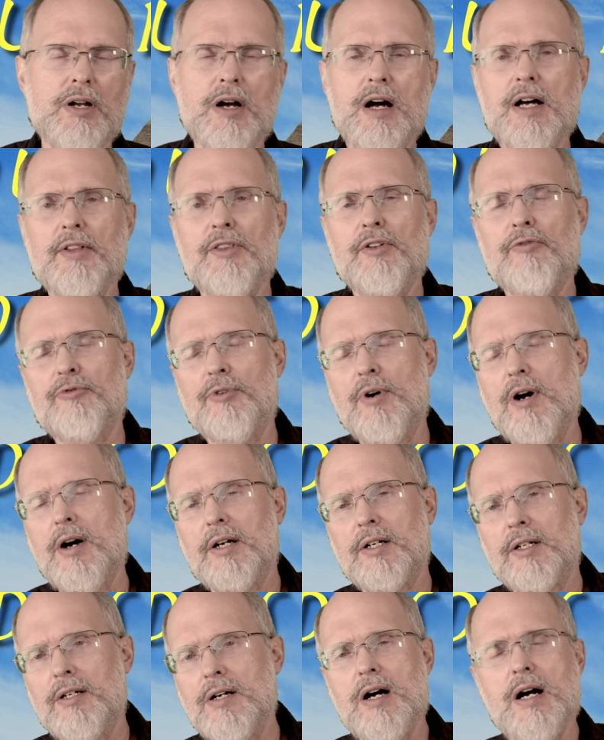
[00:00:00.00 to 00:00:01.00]
god, the
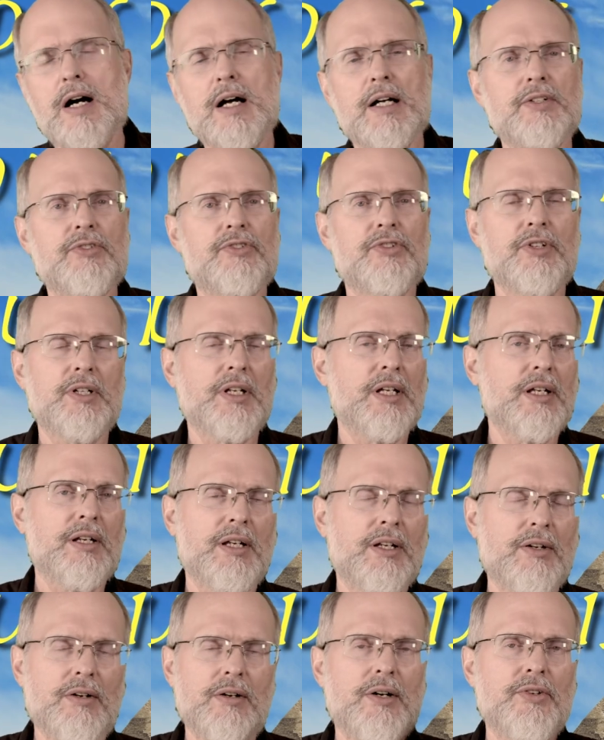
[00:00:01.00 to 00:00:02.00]
frog gods,
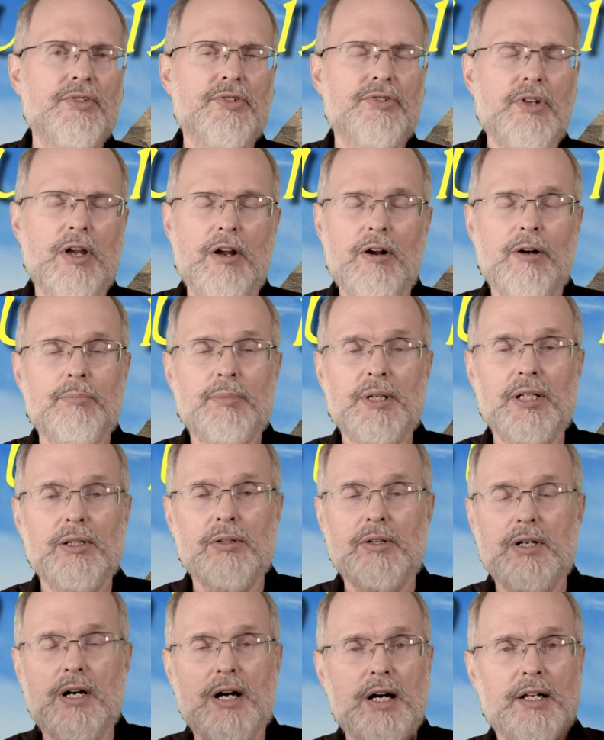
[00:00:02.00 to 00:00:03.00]
and all the scarab
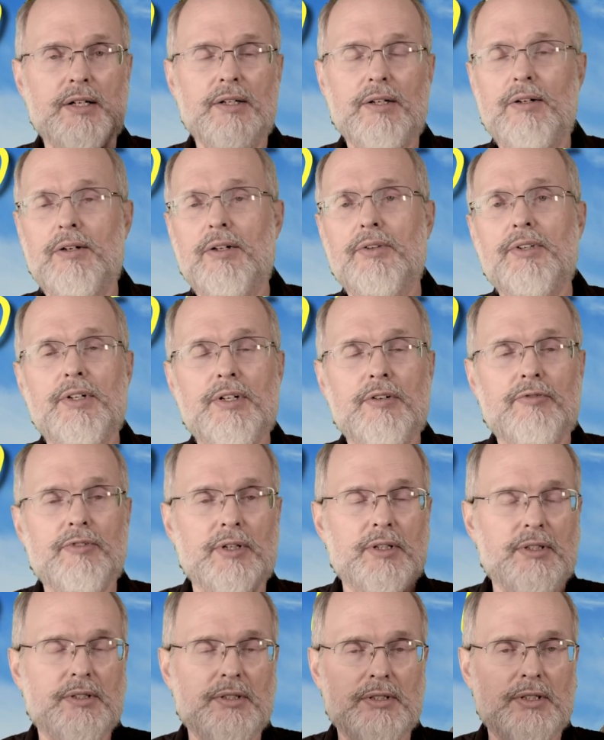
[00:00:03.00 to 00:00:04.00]
beetle god, and all the
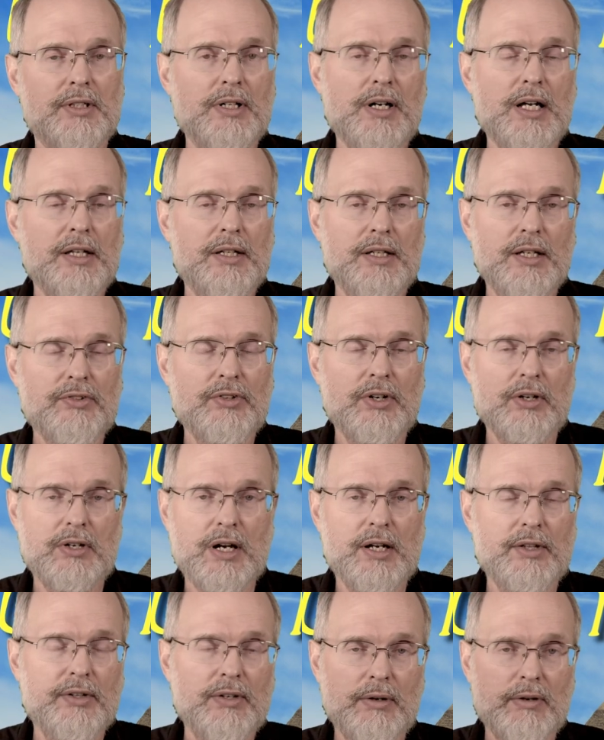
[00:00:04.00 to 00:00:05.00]
different god this and
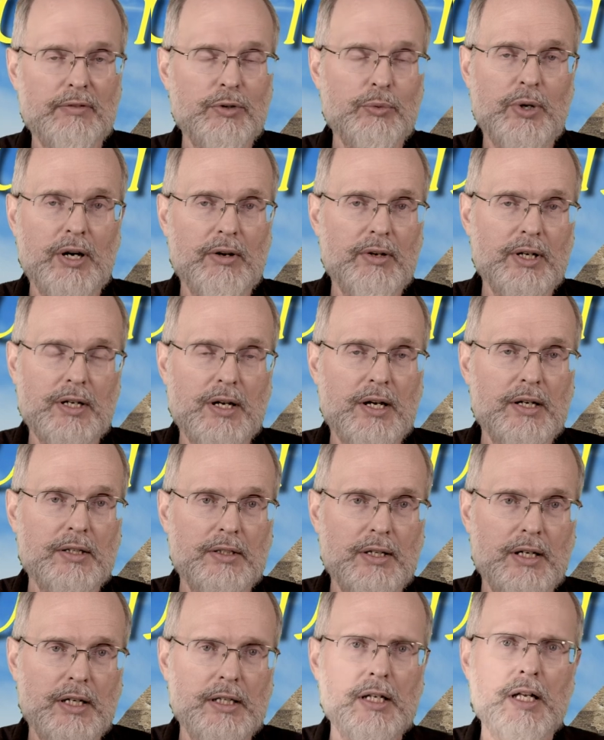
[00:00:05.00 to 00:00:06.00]
god there, everywhere a
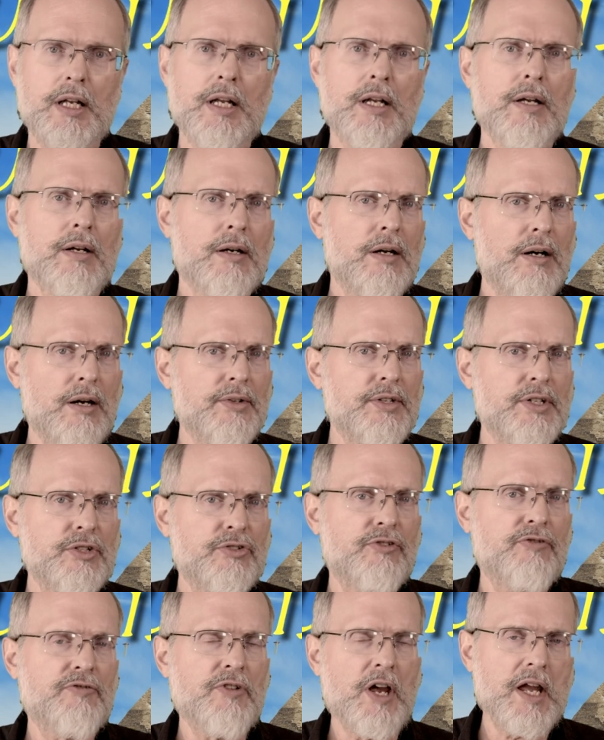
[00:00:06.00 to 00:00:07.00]
god, all
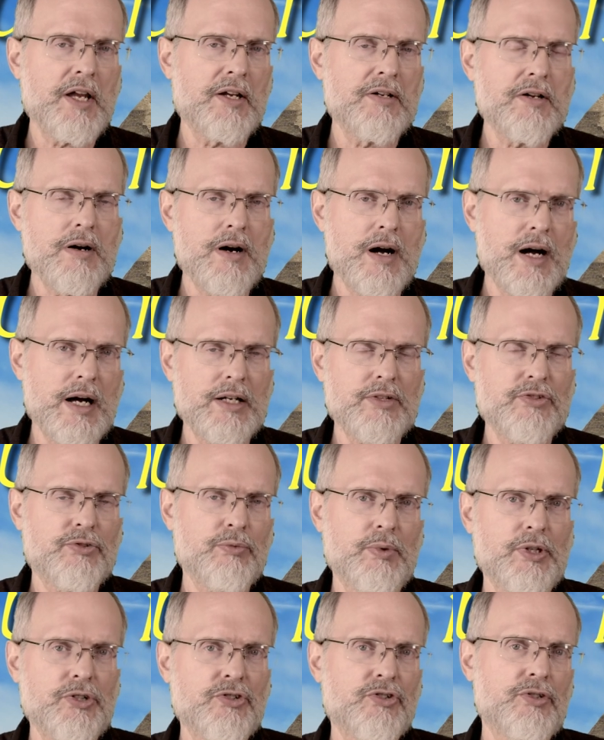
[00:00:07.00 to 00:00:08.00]
these fake
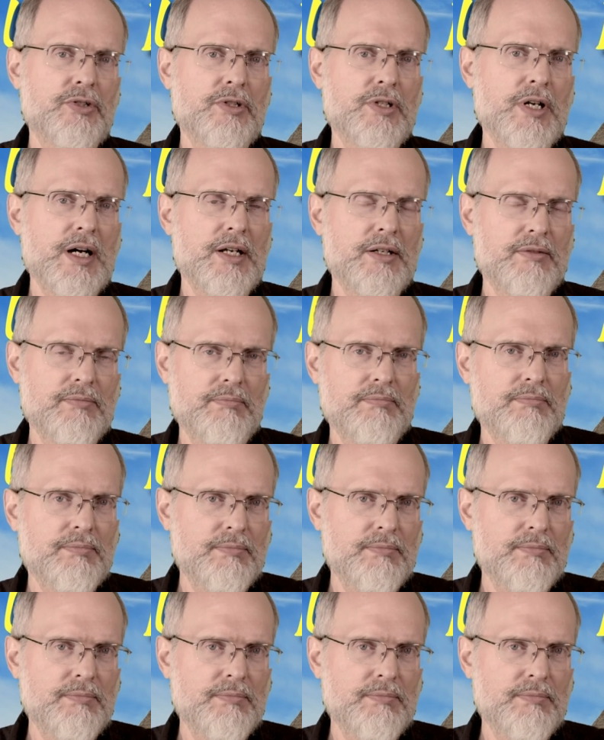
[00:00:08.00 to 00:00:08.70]
gods, which God,